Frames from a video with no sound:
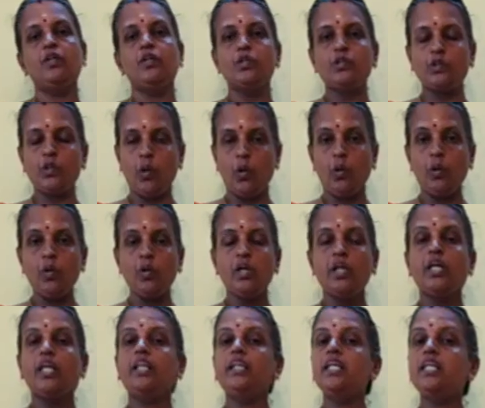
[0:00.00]
So,
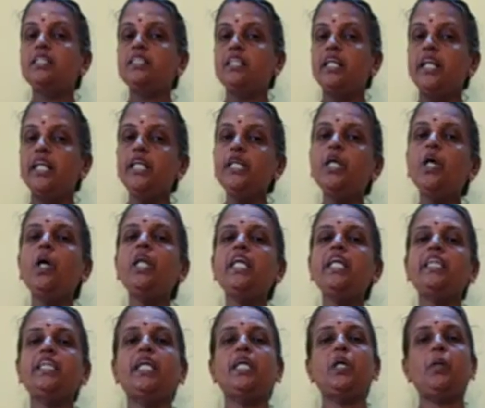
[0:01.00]
this
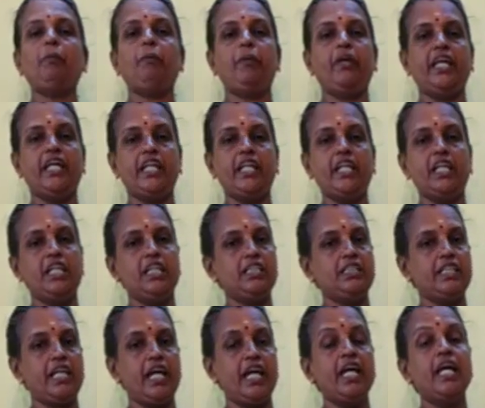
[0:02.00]
Neolithic period
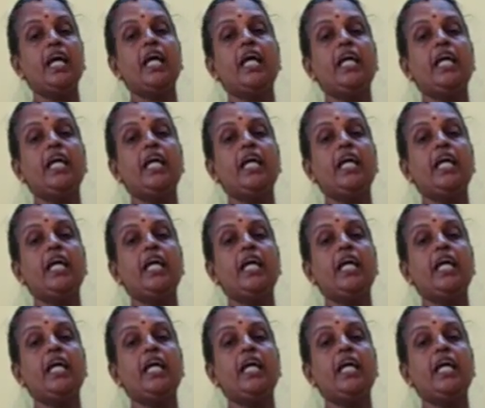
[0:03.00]
is an